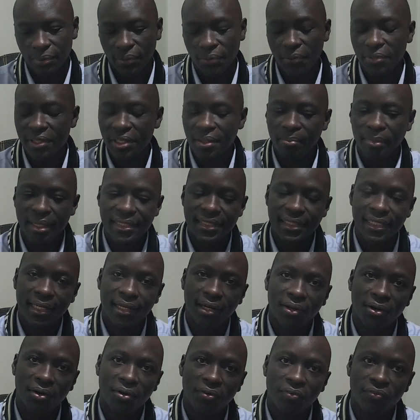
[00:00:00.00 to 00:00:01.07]
or the better
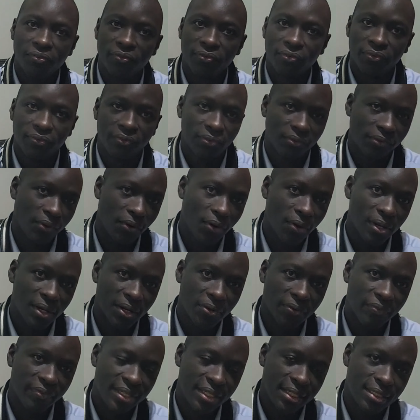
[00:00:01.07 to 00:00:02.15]
of
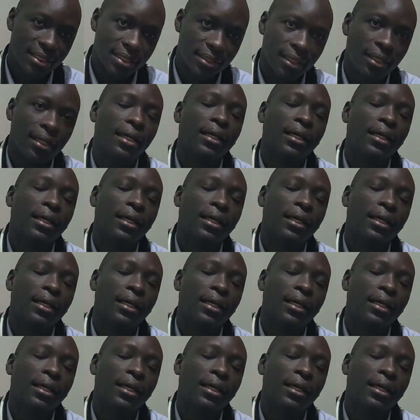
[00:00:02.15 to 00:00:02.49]
all of these,